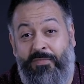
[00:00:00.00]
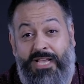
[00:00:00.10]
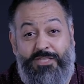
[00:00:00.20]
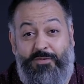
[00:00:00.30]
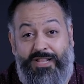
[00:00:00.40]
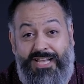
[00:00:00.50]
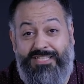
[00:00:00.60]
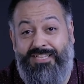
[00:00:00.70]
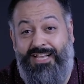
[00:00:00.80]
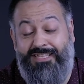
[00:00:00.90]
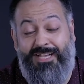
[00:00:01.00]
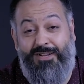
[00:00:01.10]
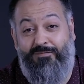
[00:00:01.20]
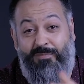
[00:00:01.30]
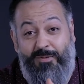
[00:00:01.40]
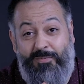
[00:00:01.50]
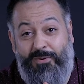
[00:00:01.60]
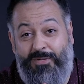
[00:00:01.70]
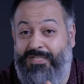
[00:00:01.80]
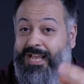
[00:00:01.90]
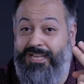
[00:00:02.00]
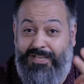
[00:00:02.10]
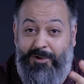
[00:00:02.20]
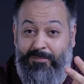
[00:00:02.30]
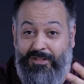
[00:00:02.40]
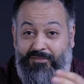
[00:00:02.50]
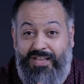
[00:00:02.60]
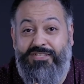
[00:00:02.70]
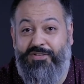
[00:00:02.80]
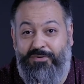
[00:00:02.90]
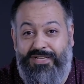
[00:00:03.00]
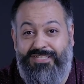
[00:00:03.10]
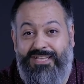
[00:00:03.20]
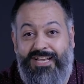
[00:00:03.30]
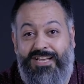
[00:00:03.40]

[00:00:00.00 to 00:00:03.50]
as well as a ton of bloopers and a couple of injuries,